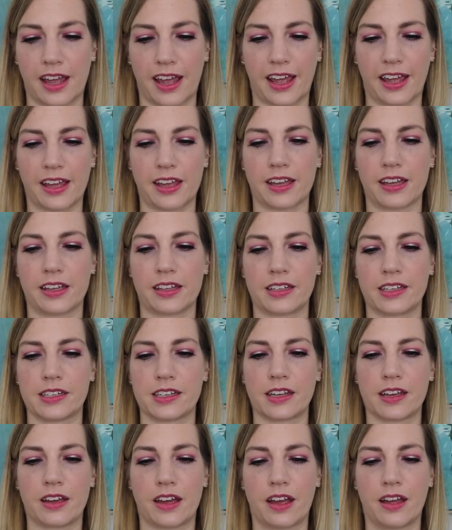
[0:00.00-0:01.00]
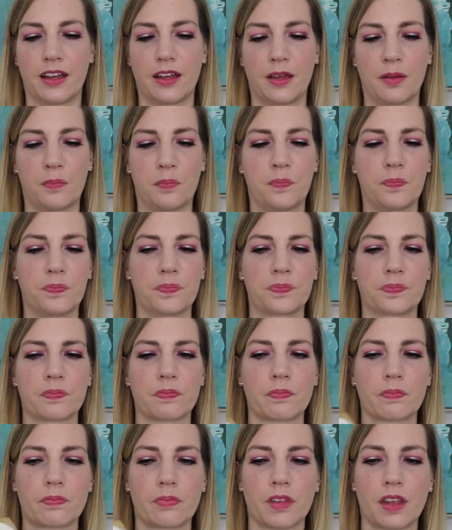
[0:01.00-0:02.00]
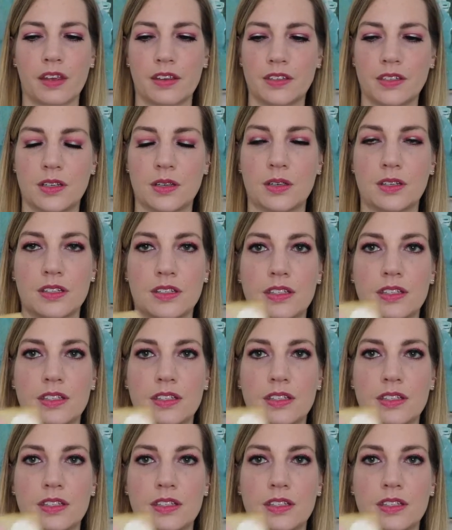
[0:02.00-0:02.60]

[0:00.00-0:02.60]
And as you can